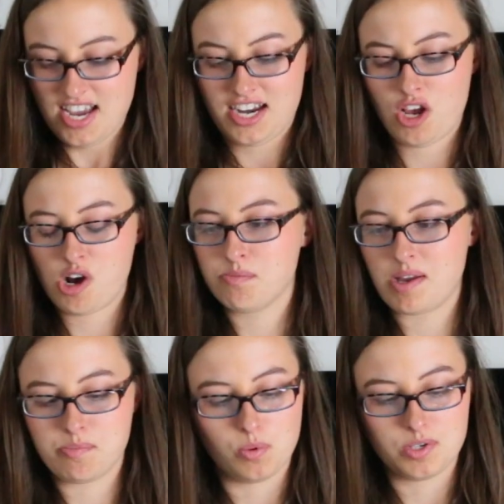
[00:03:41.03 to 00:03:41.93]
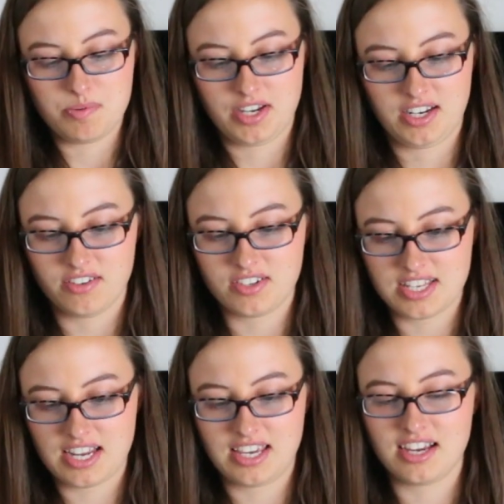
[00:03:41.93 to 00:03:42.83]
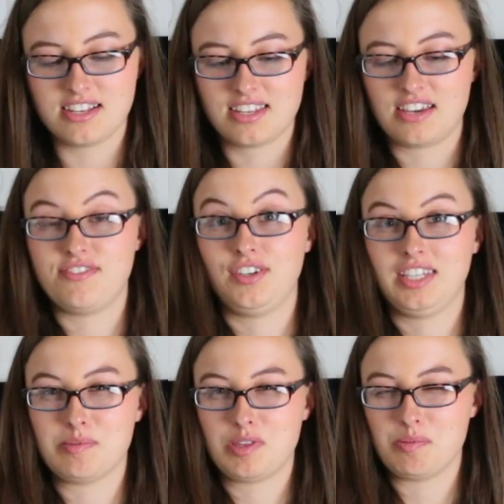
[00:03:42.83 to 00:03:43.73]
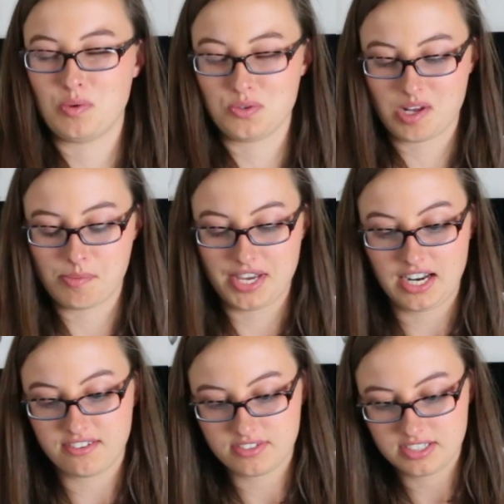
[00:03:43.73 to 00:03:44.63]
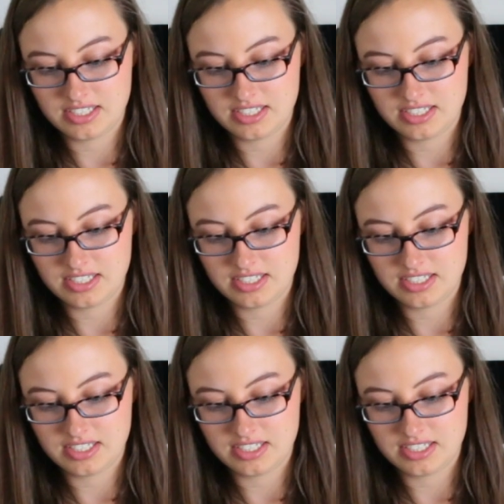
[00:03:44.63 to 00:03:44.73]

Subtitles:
And I hope my bowl is big enough because I get a slight feeling that the bowl's not big enough.